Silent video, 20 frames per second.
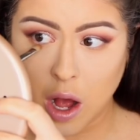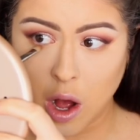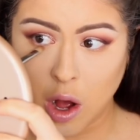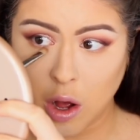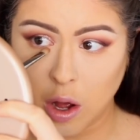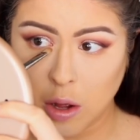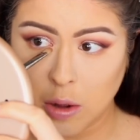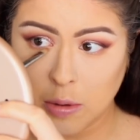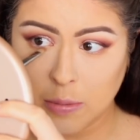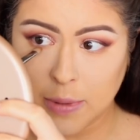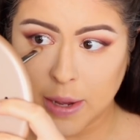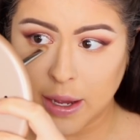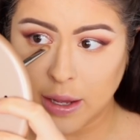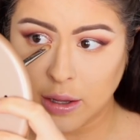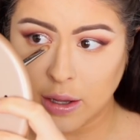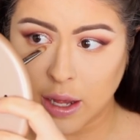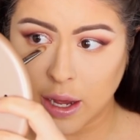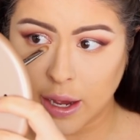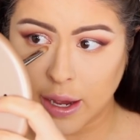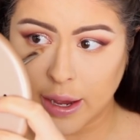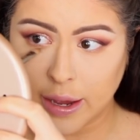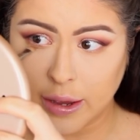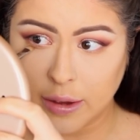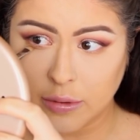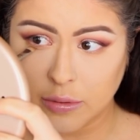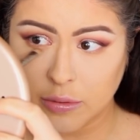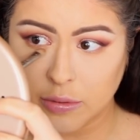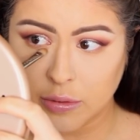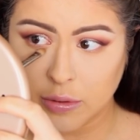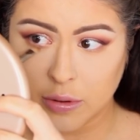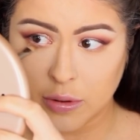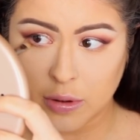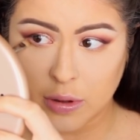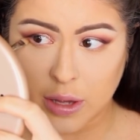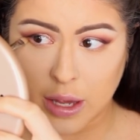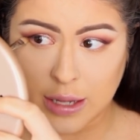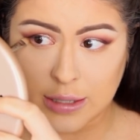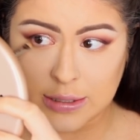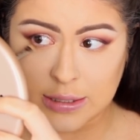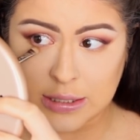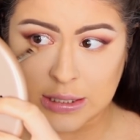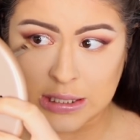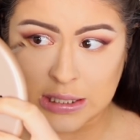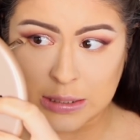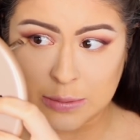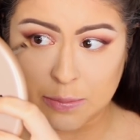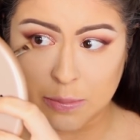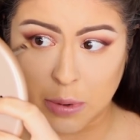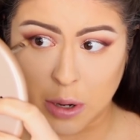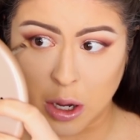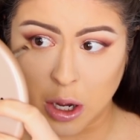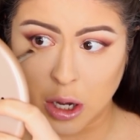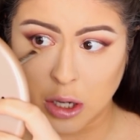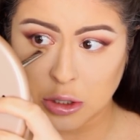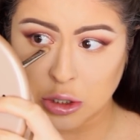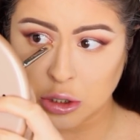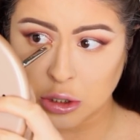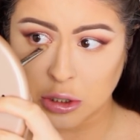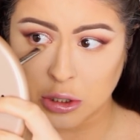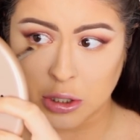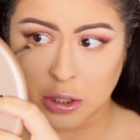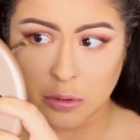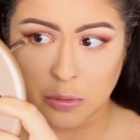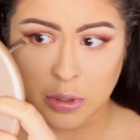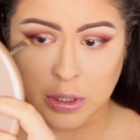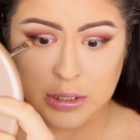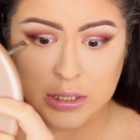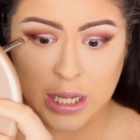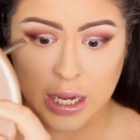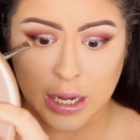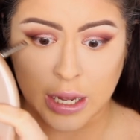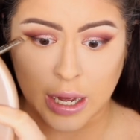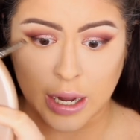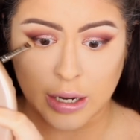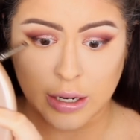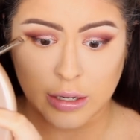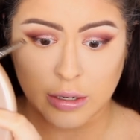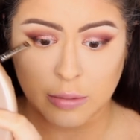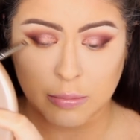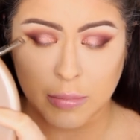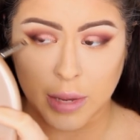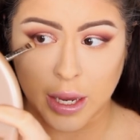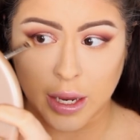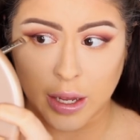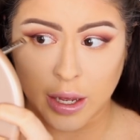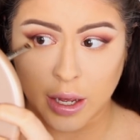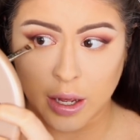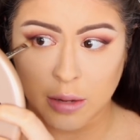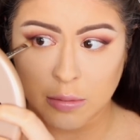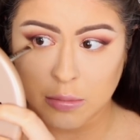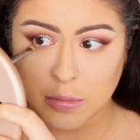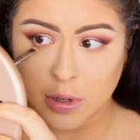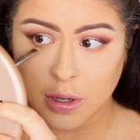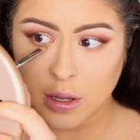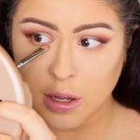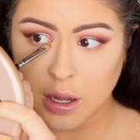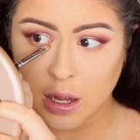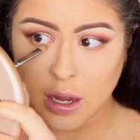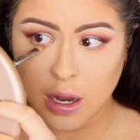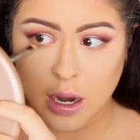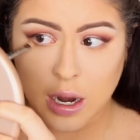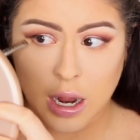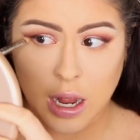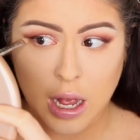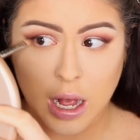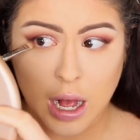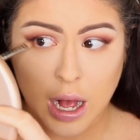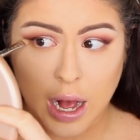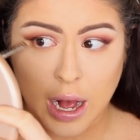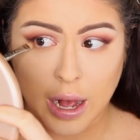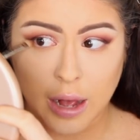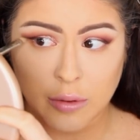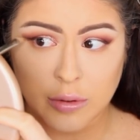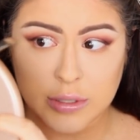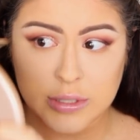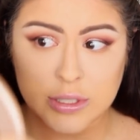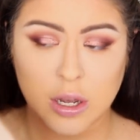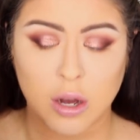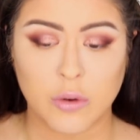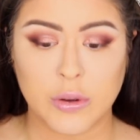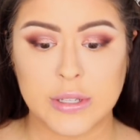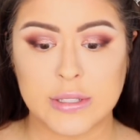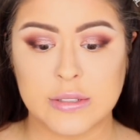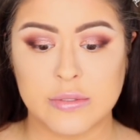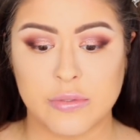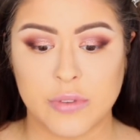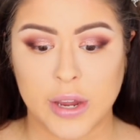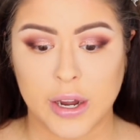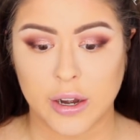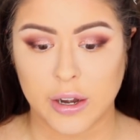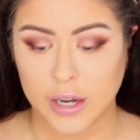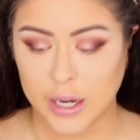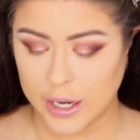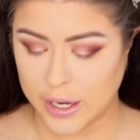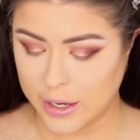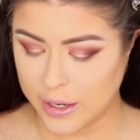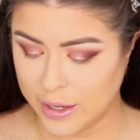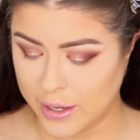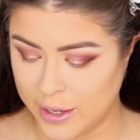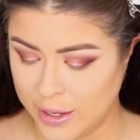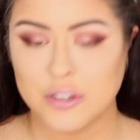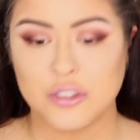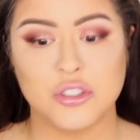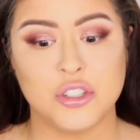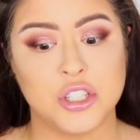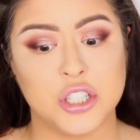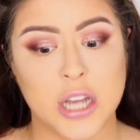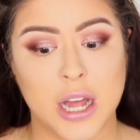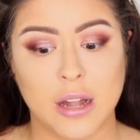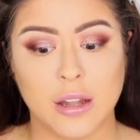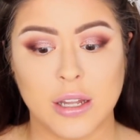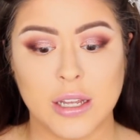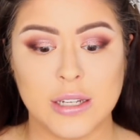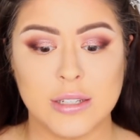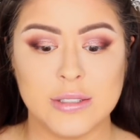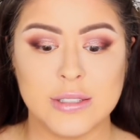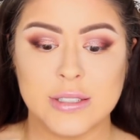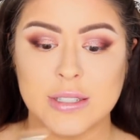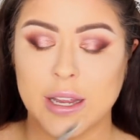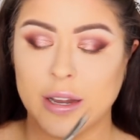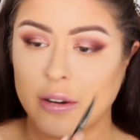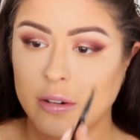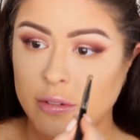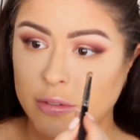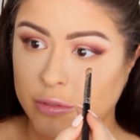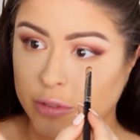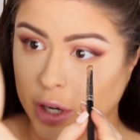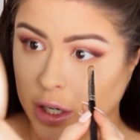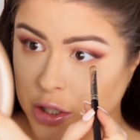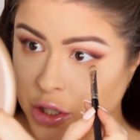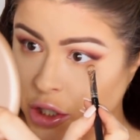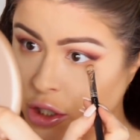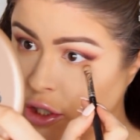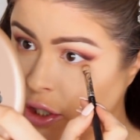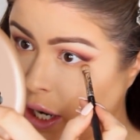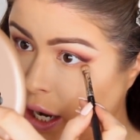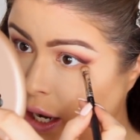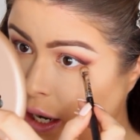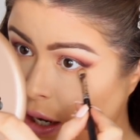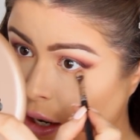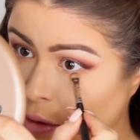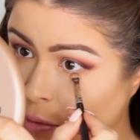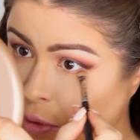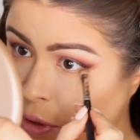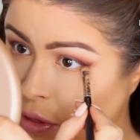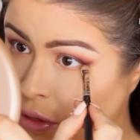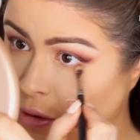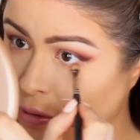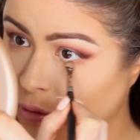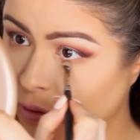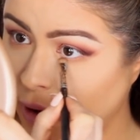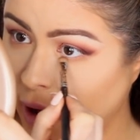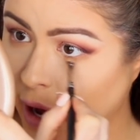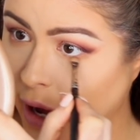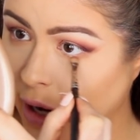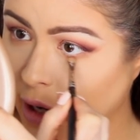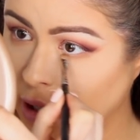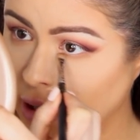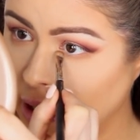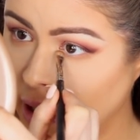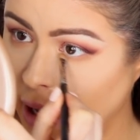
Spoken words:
All my life, especially once I got into makeup, I was always very jealous and frustrated with the fact